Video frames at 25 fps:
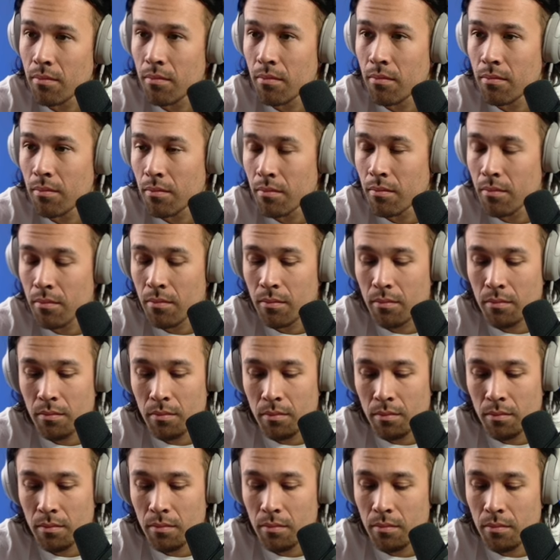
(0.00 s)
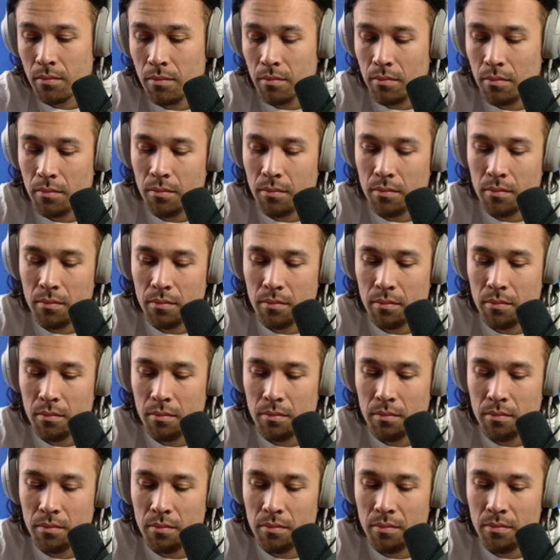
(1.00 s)

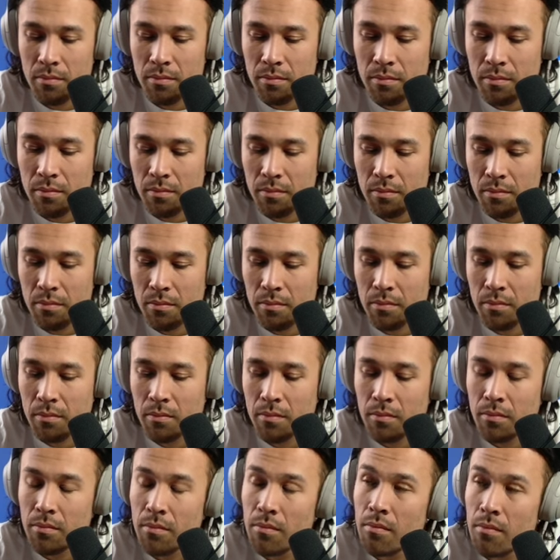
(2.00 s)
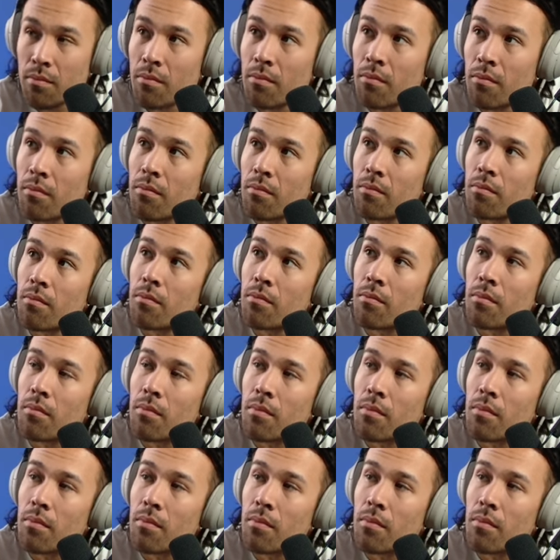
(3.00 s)
[no speech]